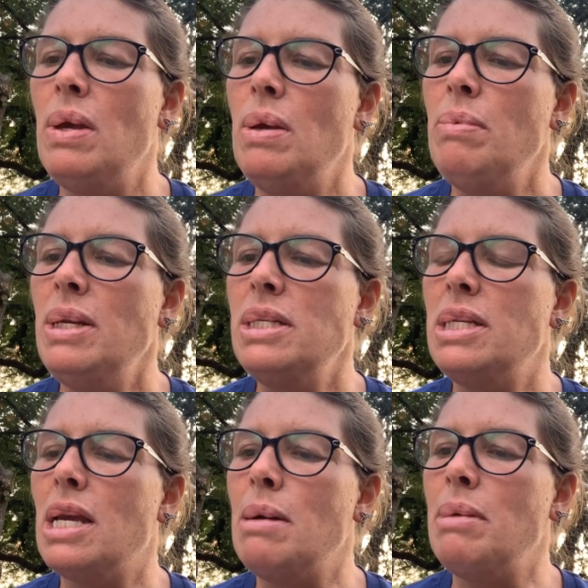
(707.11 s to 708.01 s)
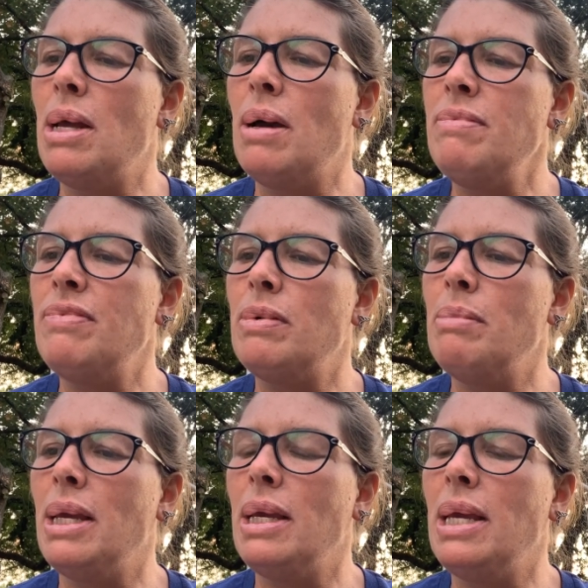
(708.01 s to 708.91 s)
When is she coming home from
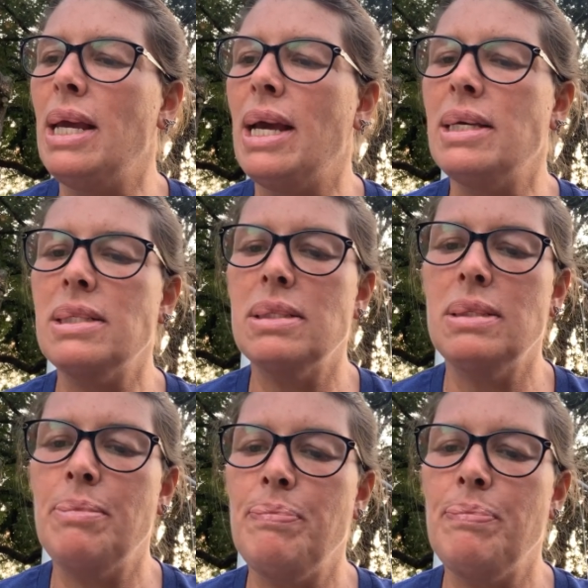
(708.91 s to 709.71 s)
me? He asks.